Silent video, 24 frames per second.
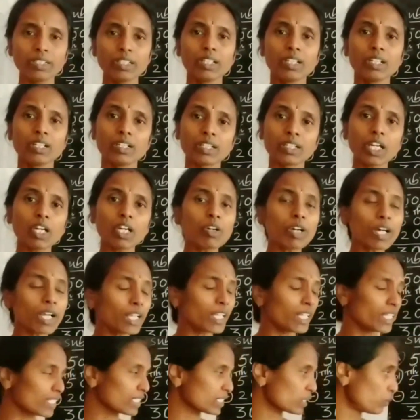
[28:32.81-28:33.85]
Now I'll
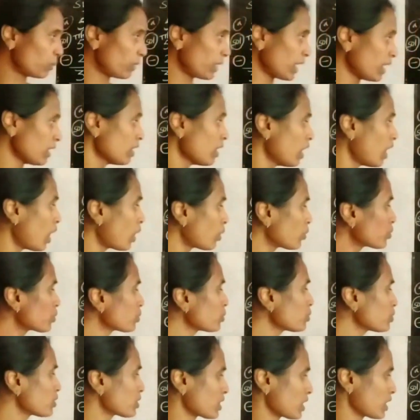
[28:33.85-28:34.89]
explain how to
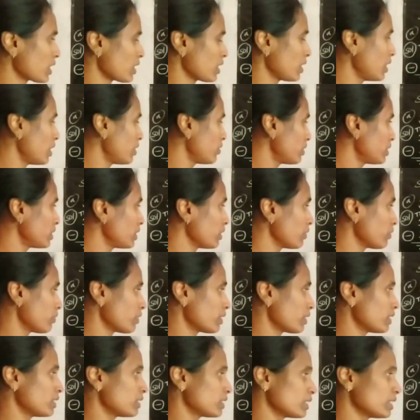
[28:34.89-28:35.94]
check our
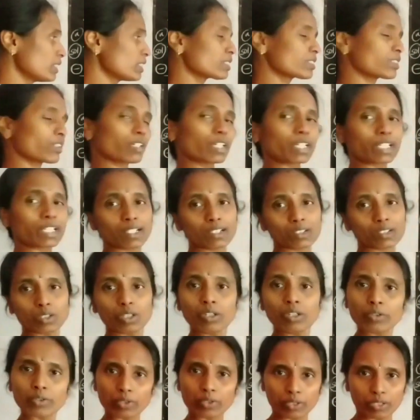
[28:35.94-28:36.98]
difference is correct or
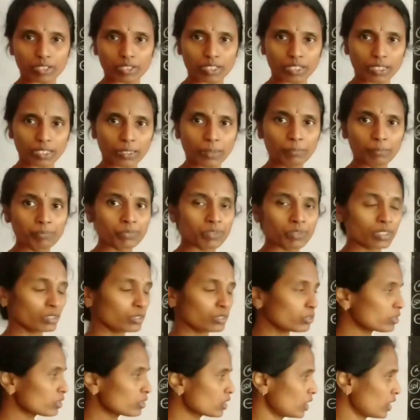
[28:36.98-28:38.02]
wrong. So
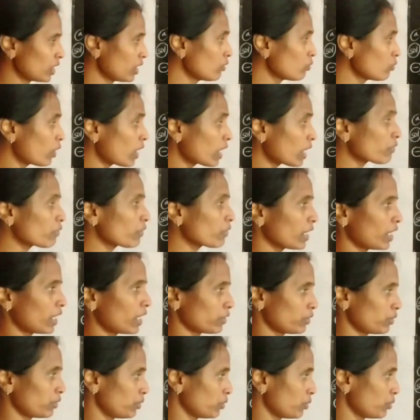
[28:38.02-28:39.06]
children, what we have to
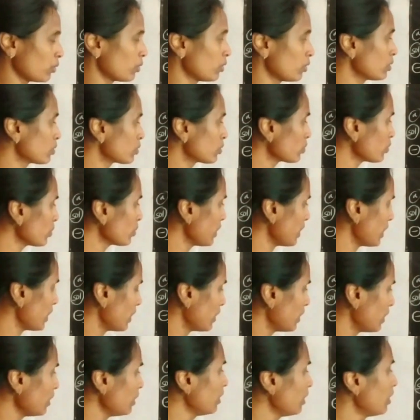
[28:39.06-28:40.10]
do? So here,
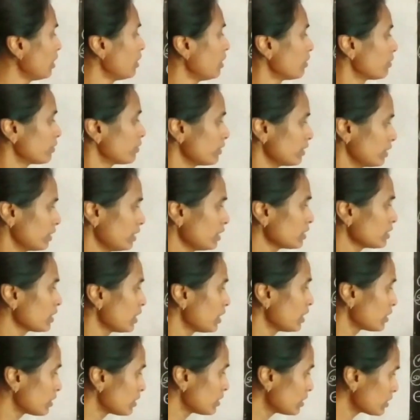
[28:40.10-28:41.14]
first,
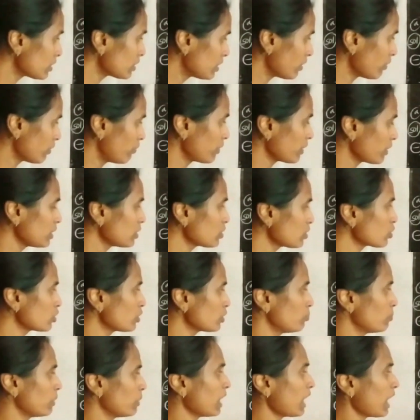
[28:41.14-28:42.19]
this difference should
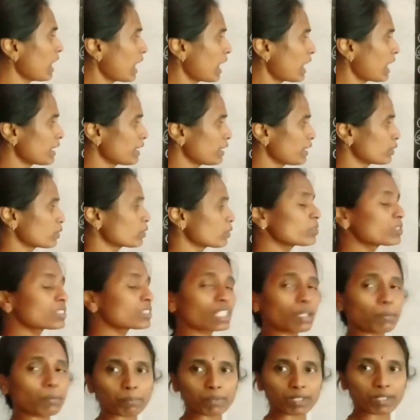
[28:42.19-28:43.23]
be added to
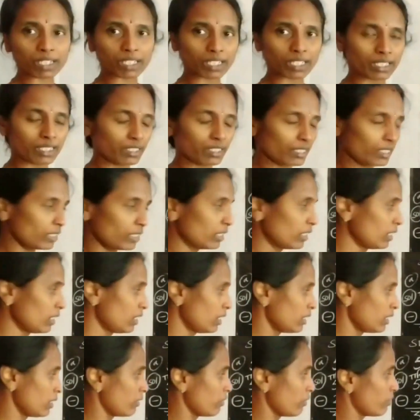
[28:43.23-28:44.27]
subtrahend.
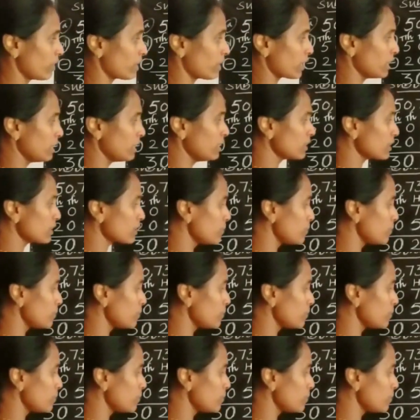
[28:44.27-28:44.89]
Difference